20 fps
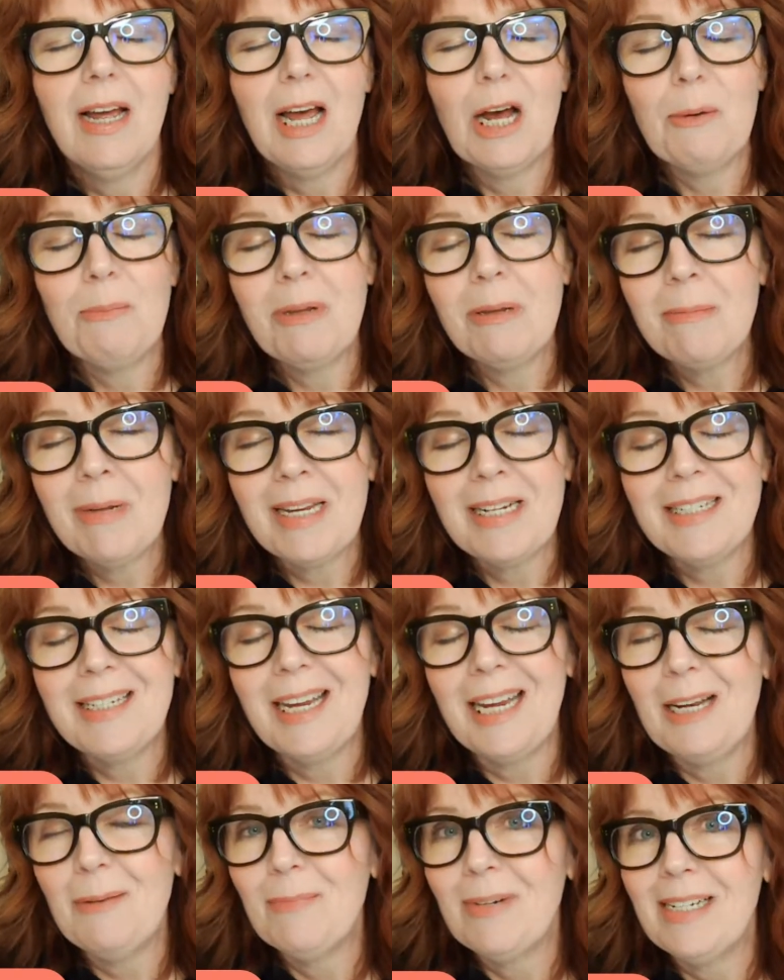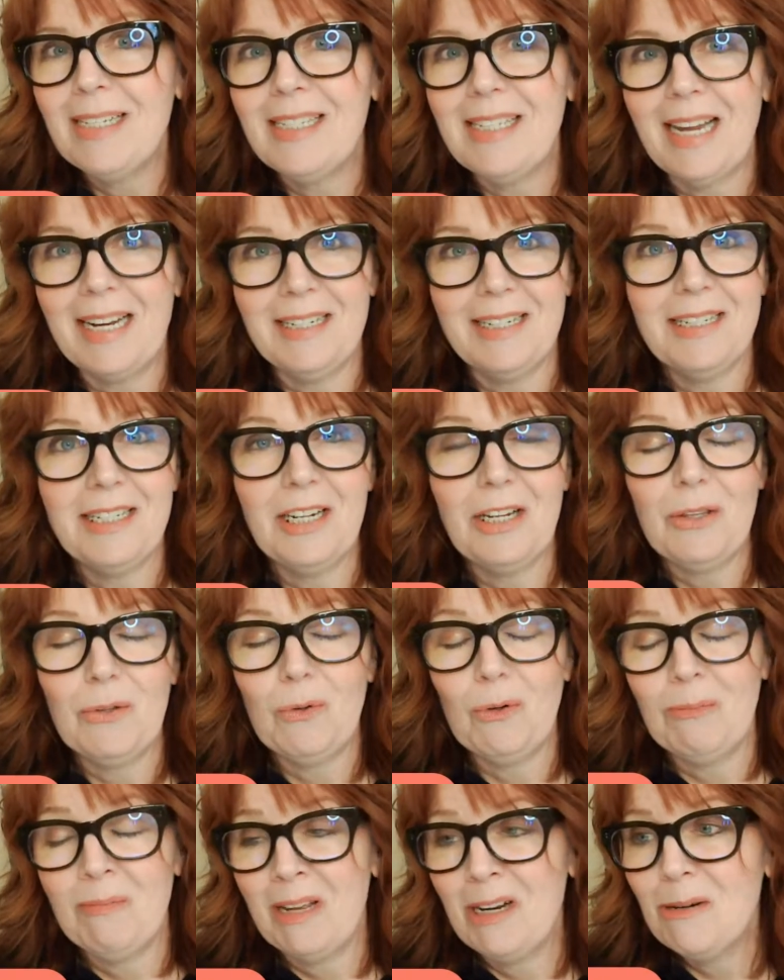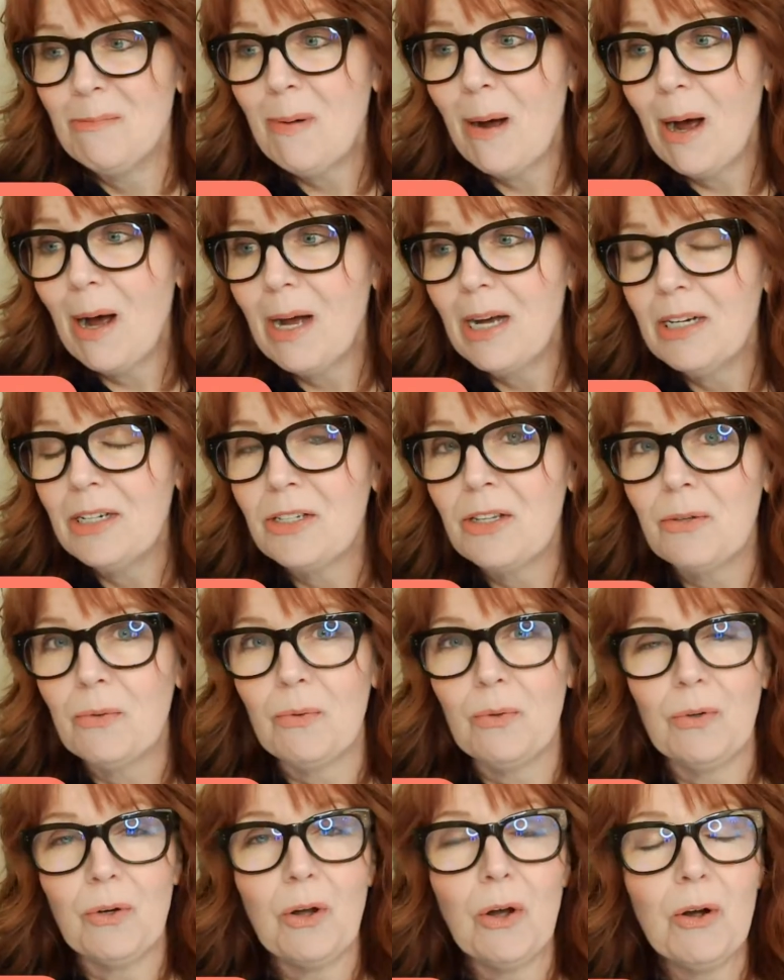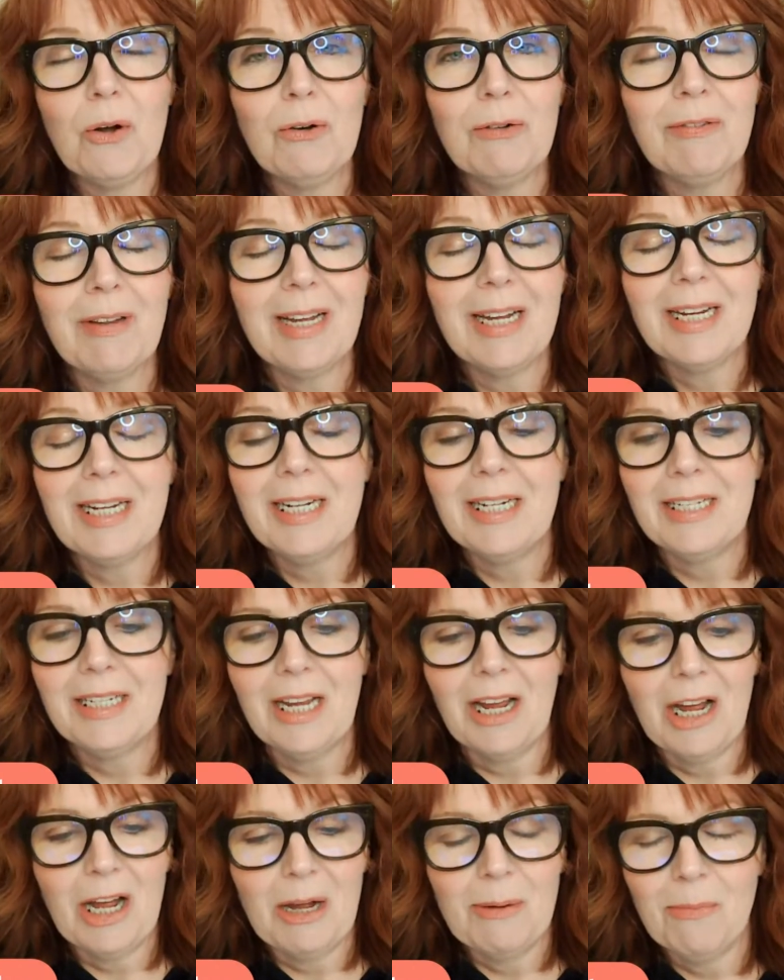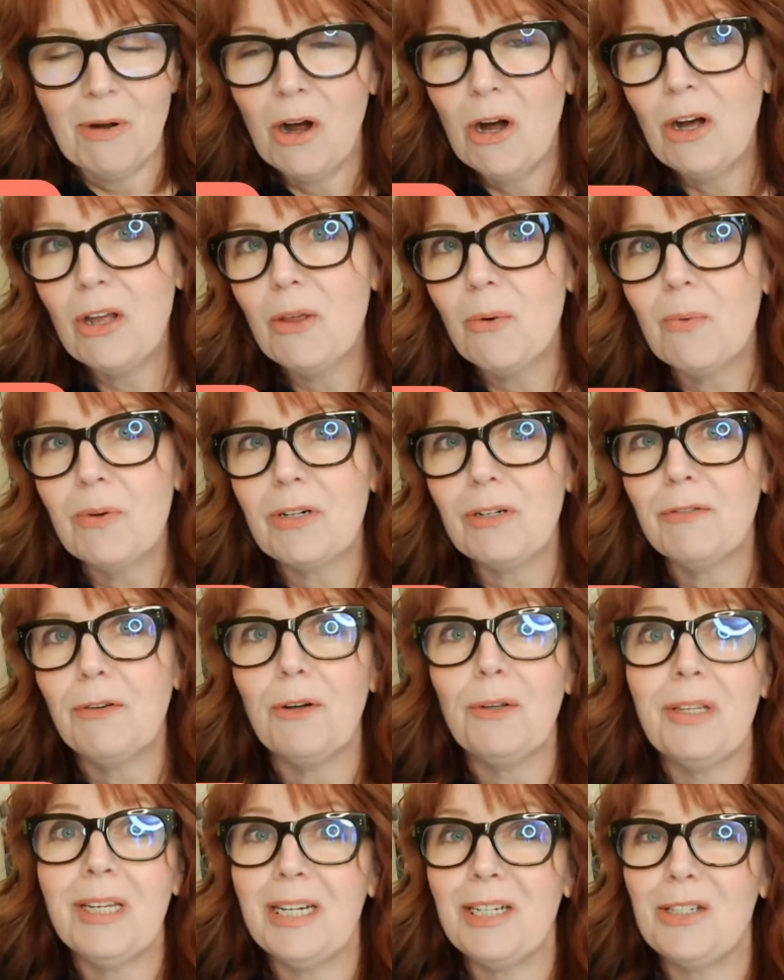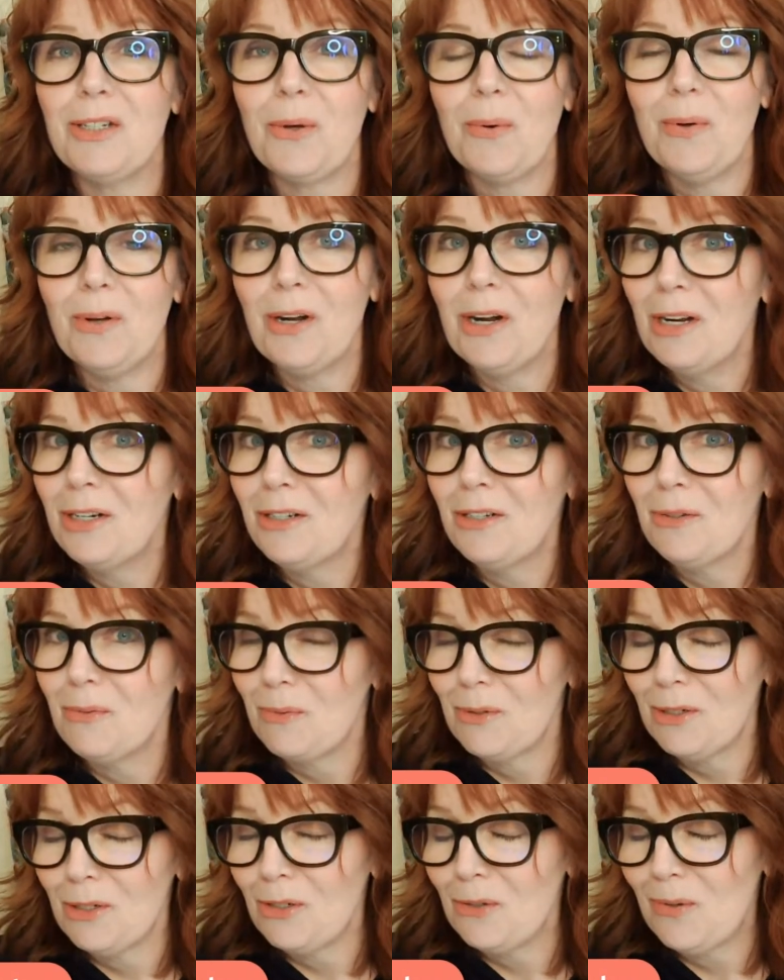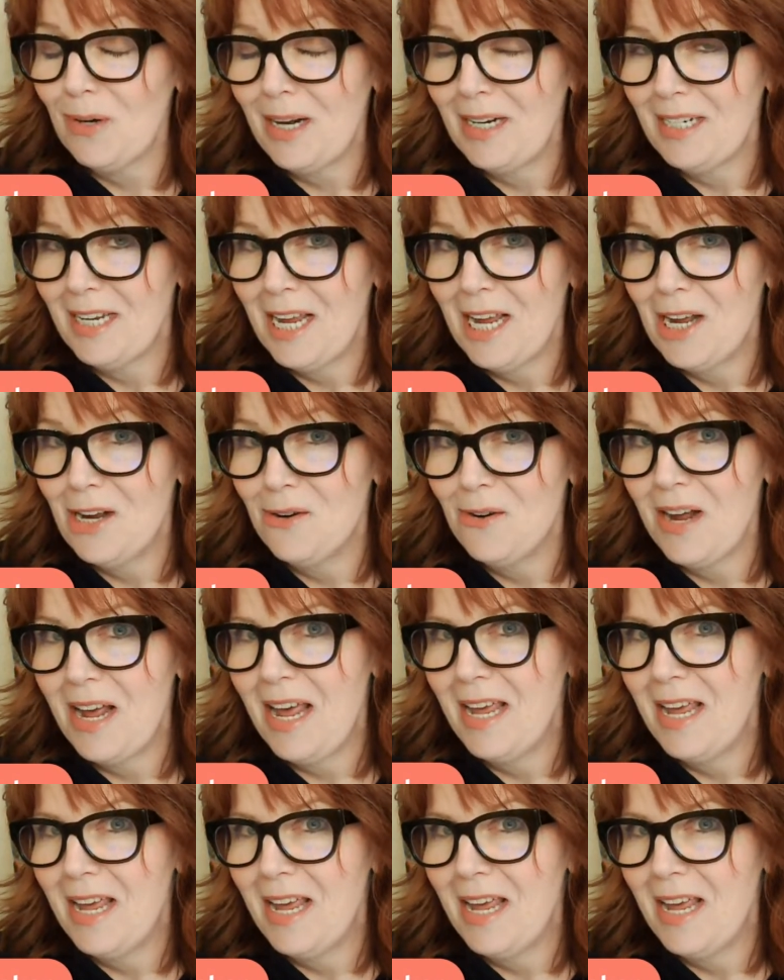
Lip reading: help me maintain my sanity through menopause, through COVID, all the wonderful things going on in the world right now.